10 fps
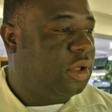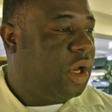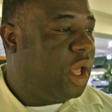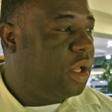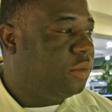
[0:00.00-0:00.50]

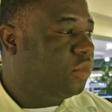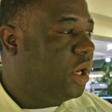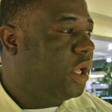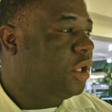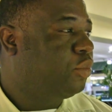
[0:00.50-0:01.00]
And
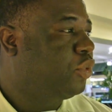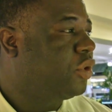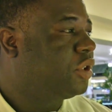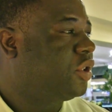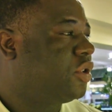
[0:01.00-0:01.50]
well,
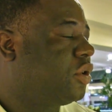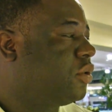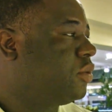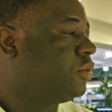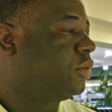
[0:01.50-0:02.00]
import you
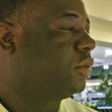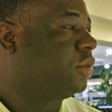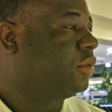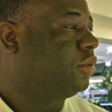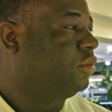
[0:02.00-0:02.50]
know
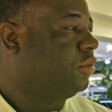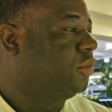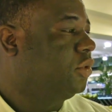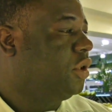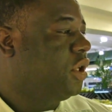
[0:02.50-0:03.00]

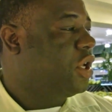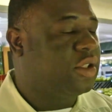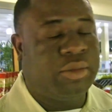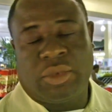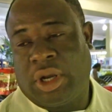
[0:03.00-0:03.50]

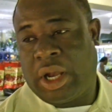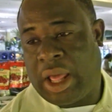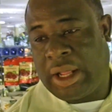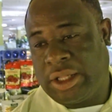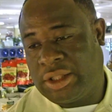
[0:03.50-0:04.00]
is more
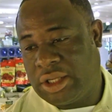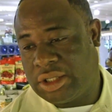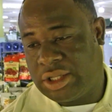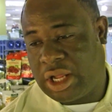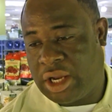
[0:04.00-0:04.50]
like the
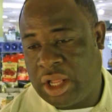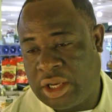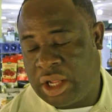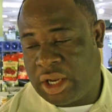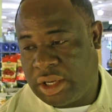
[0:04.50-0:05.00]
things that they
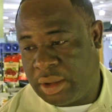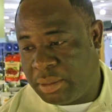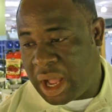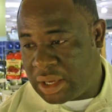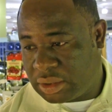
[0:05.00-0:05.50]
that, that they
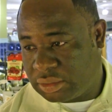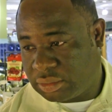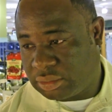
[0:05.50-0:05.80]
ban.